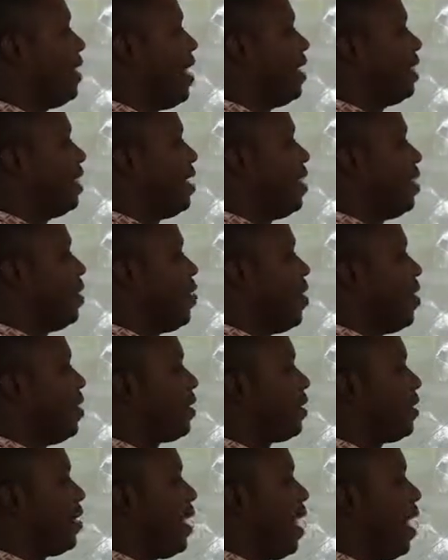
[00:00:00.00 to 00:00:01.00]
90
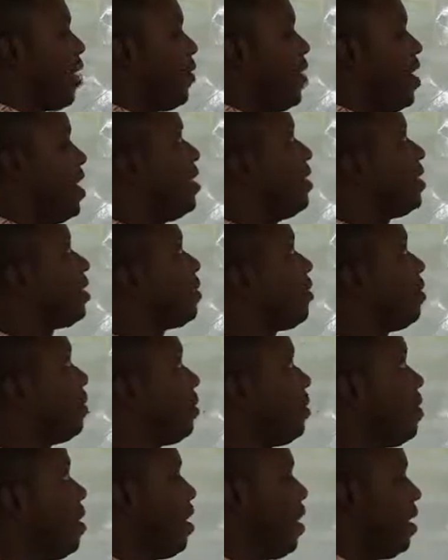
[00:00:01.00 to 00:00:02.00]
degrees. Agreed?
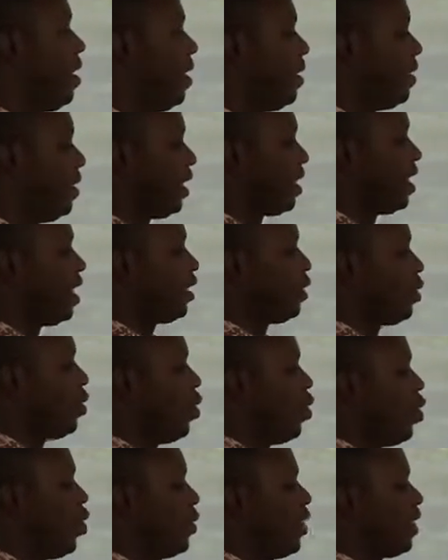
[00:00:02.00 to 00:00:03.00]
This is
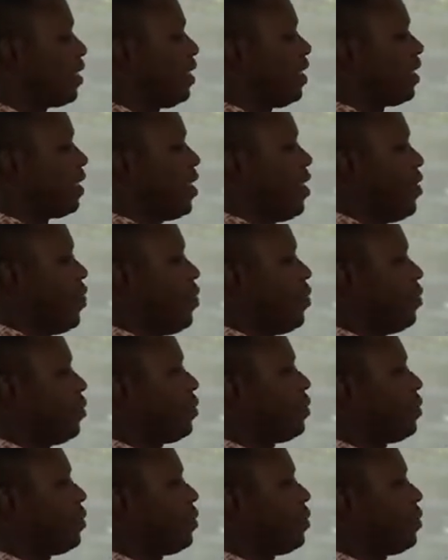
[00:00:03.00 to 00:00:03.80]
O, this is Q.